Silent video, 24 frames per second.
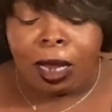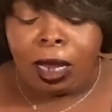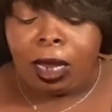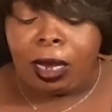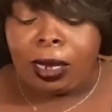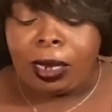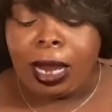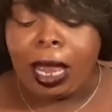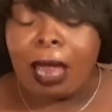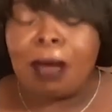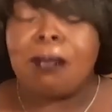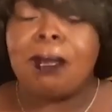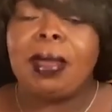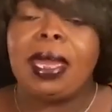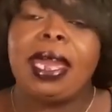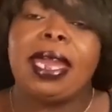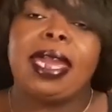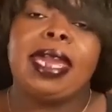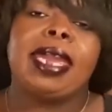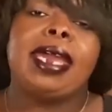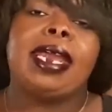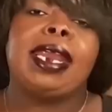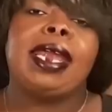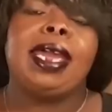Now back
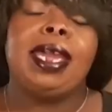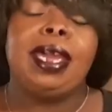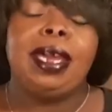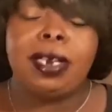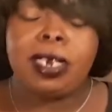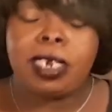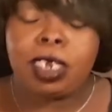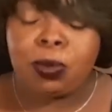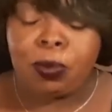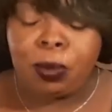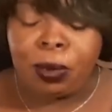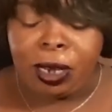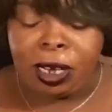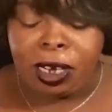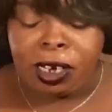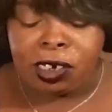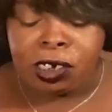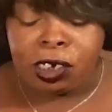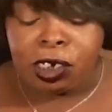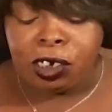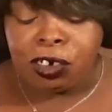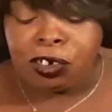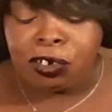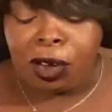at Hannah's place,
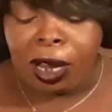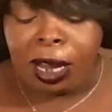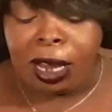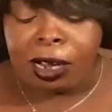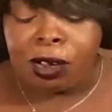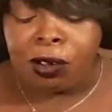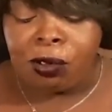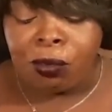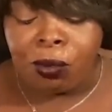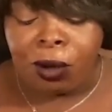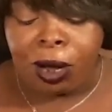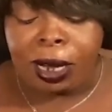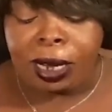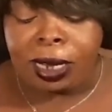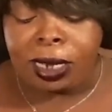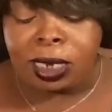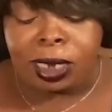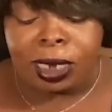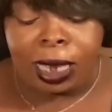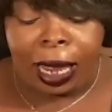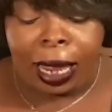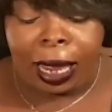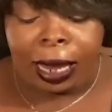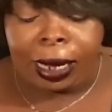she trying to
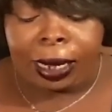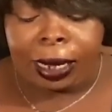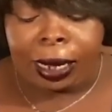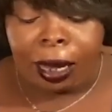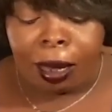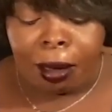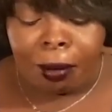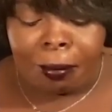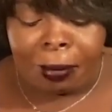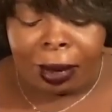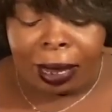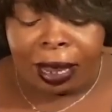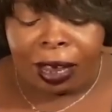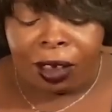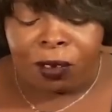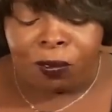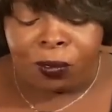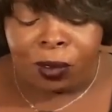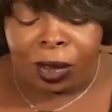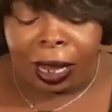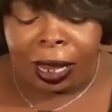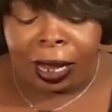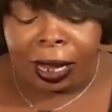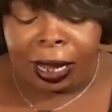reconcile in her mind,
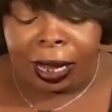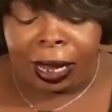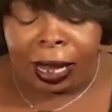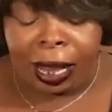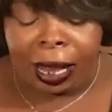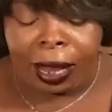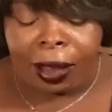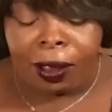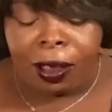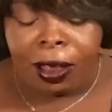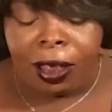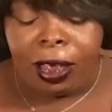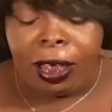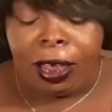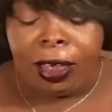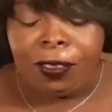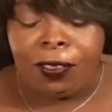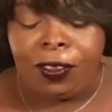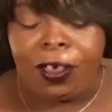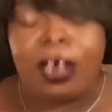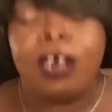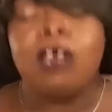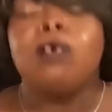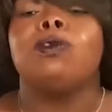finding out
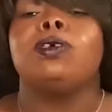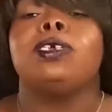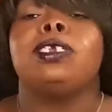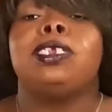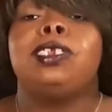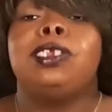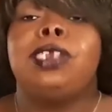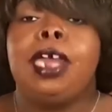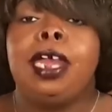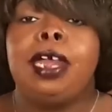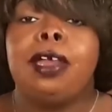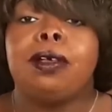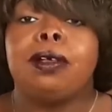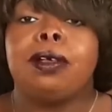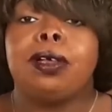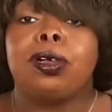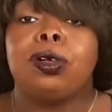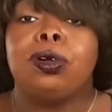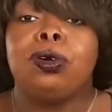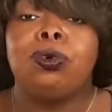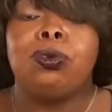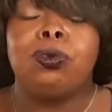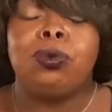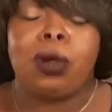that it was Derek
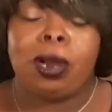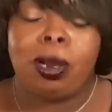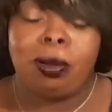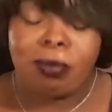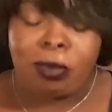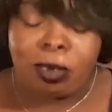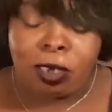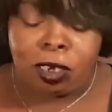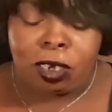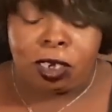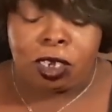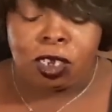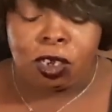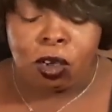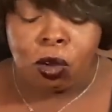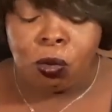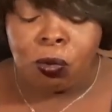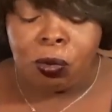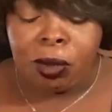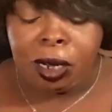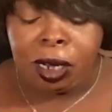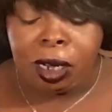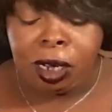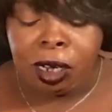who raped her so
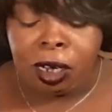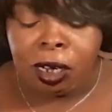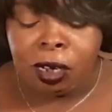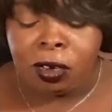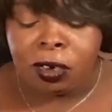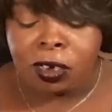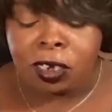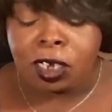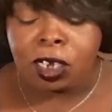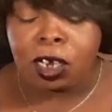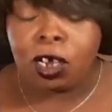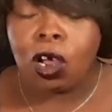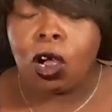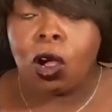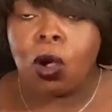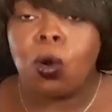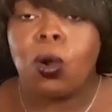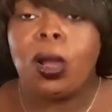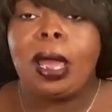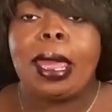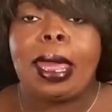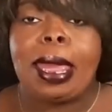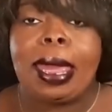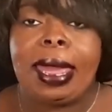many years
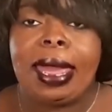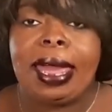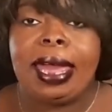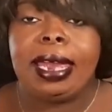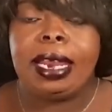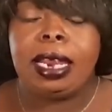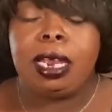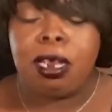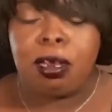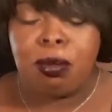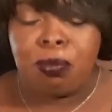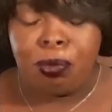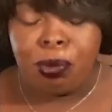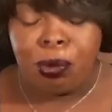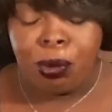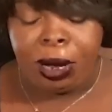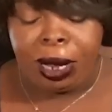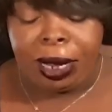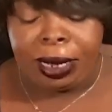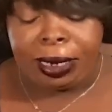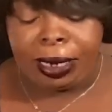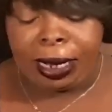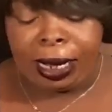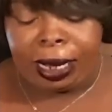ago and
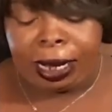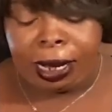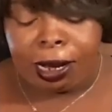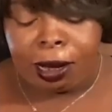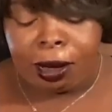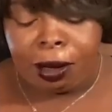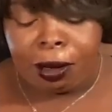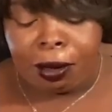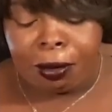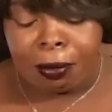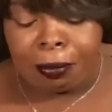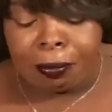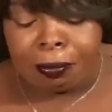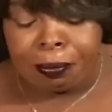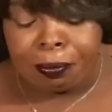impregnated her.